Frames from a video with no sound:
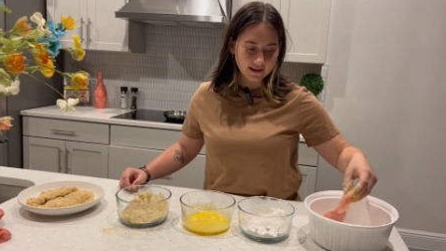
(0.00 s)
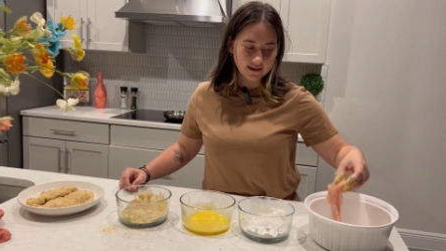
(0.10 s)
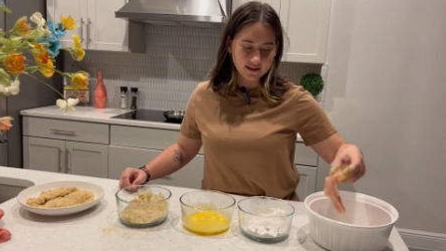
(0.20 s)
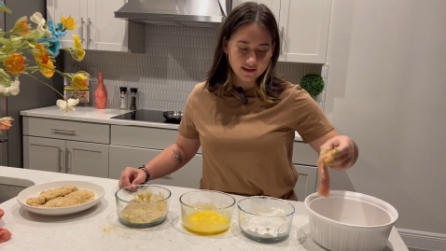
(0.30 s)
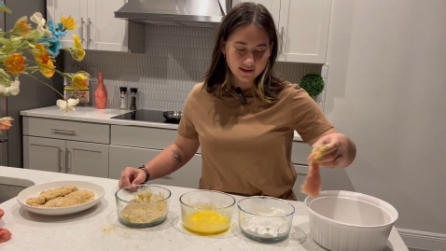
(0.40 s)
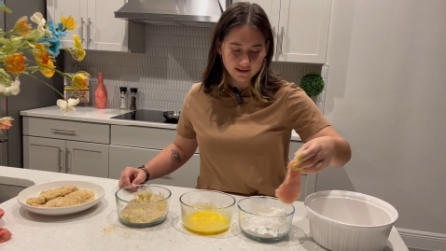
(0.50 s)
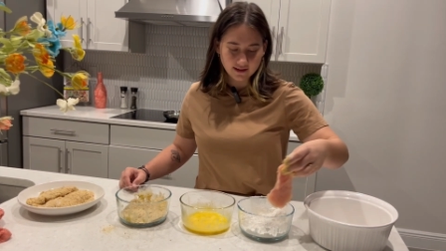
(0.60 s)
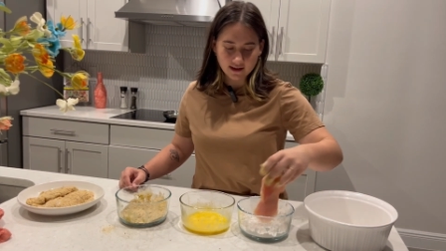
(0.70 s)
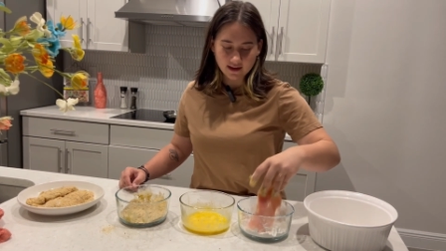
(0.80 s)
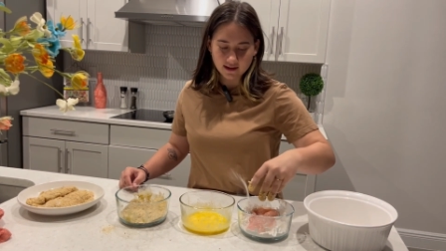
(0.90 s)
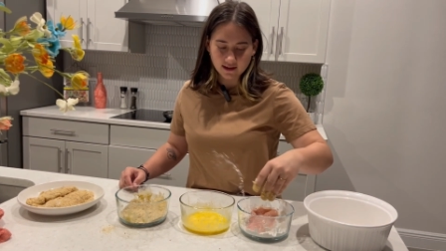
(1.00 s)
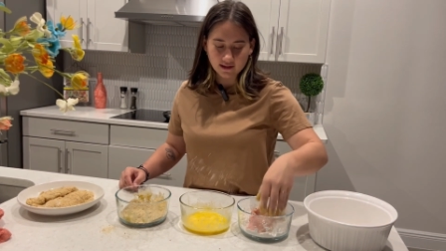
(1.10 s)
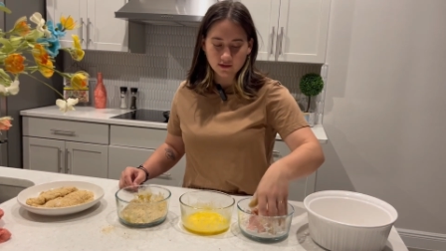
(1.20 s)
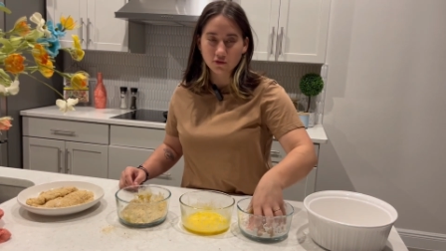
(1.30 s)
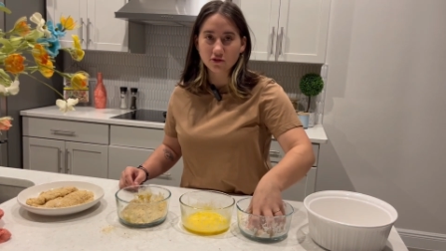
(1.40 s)
It's honestly kind of
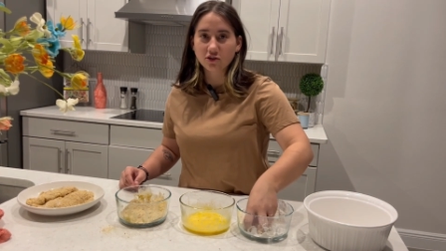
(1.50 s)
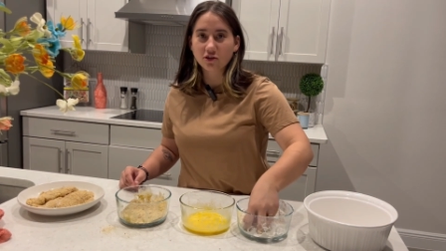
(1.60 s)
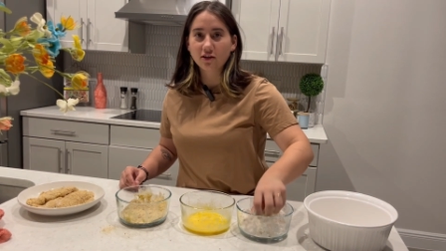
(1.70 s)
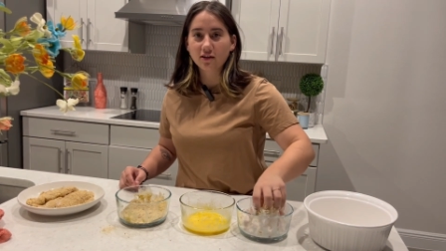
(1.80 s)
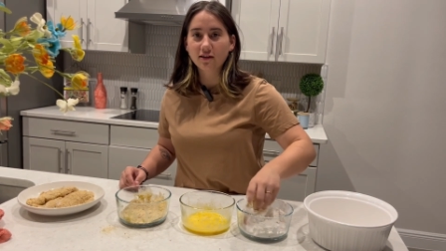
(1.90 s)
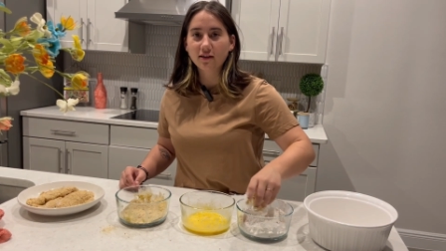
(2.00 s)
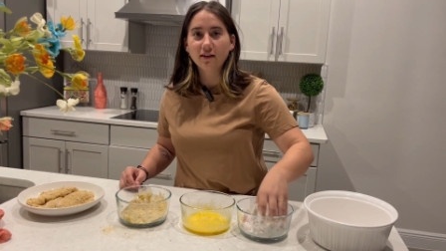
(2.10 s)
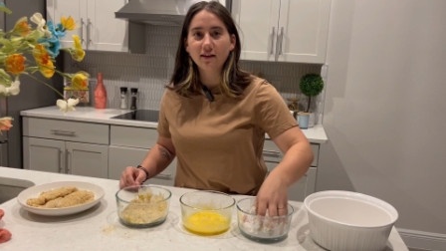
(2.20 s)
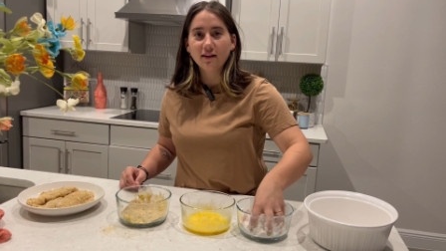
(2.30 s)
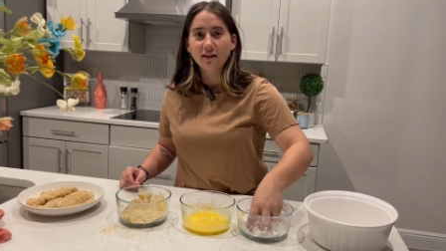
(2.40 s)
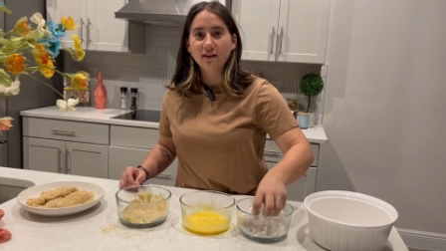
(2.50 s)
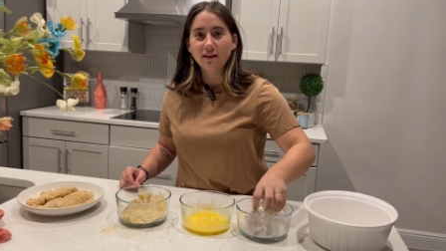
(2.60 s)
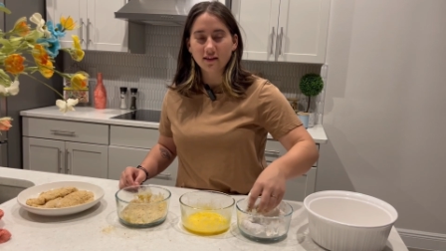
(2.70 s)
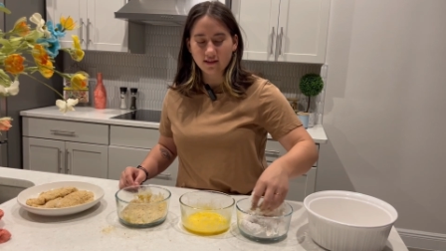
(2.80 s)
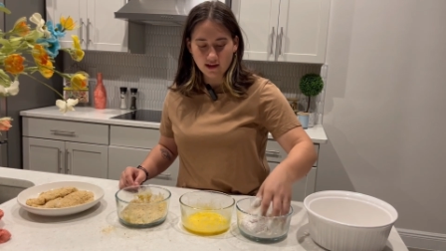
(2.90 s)
like torture,
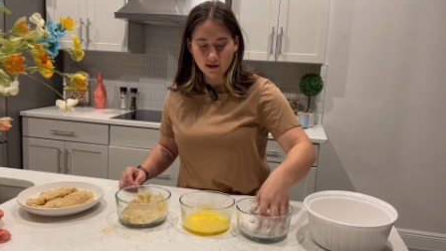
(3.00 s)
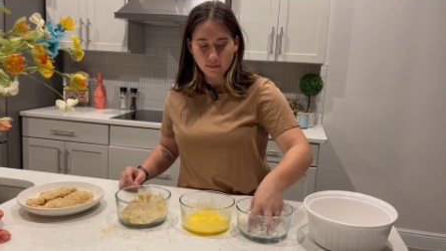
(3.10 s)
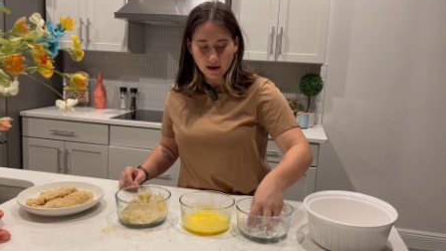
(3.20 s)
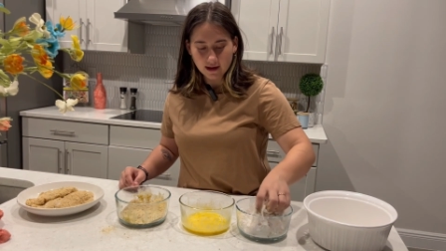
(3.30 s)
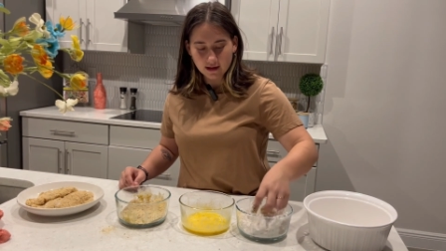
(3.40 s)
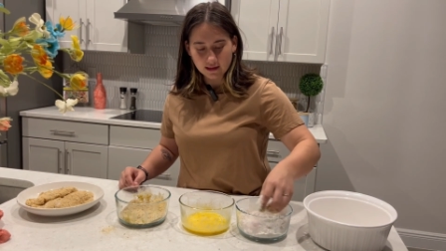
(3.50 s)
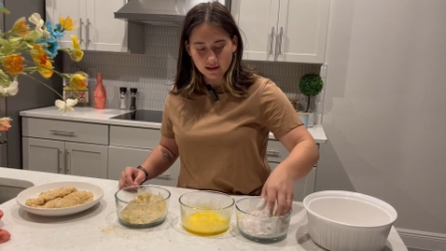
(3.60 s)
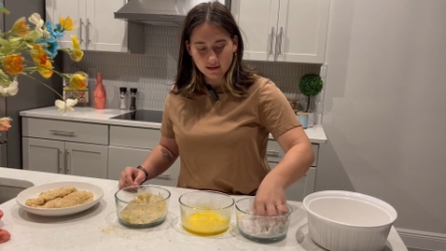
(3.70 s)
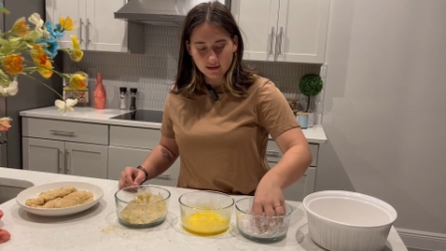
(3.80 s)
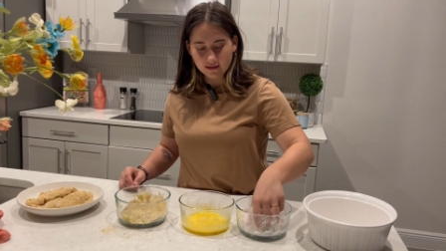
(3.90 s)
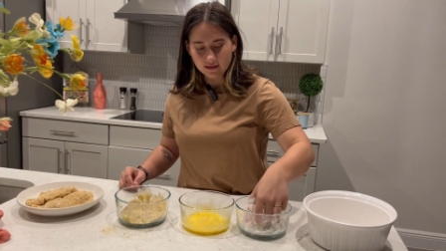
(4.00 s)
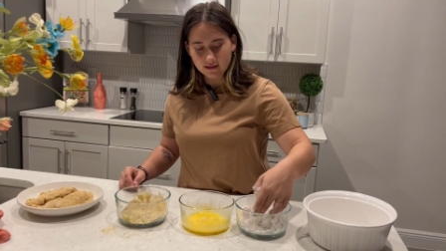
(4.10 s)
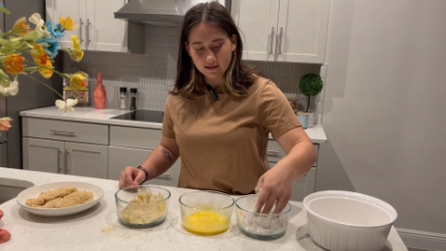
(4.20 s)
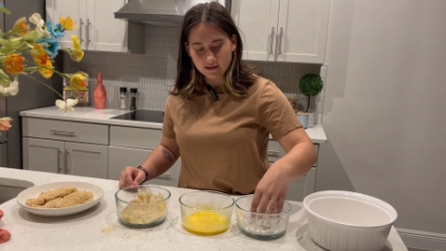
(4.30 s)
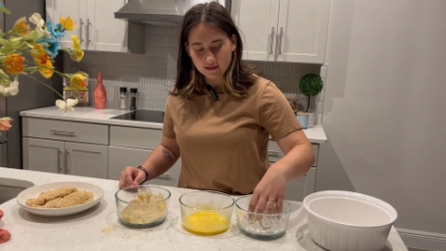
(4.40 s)
because I can't buy anything,
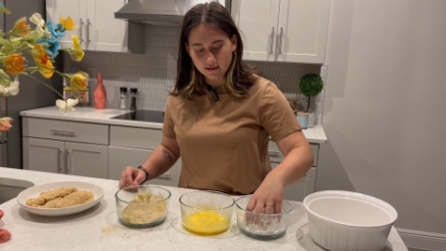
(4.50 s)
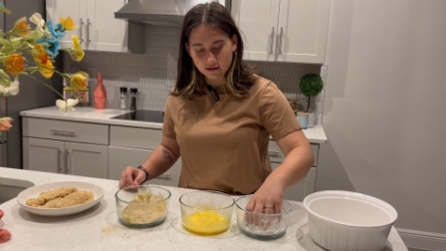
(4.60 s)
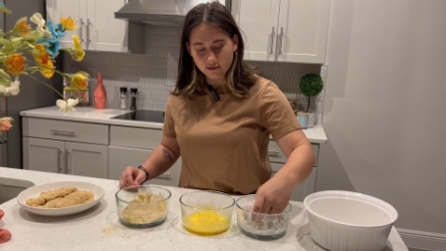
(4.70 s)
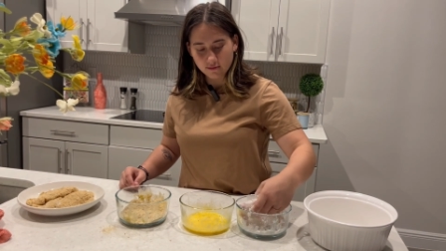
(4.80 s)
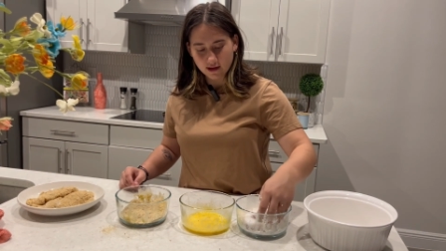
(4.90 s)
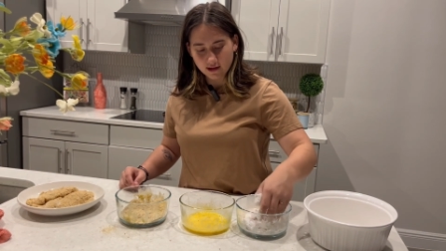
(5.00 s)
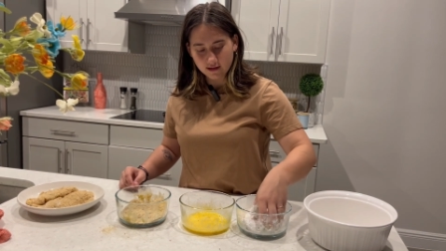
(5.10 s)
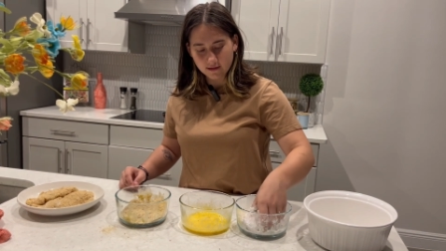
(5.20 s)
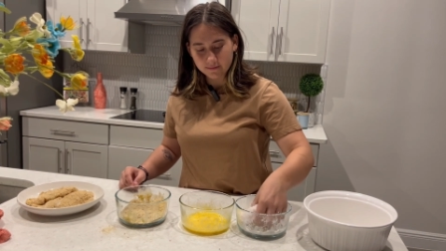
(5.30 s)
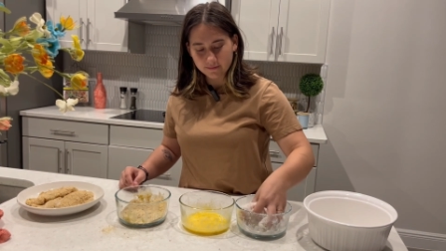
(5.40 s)
so I'm like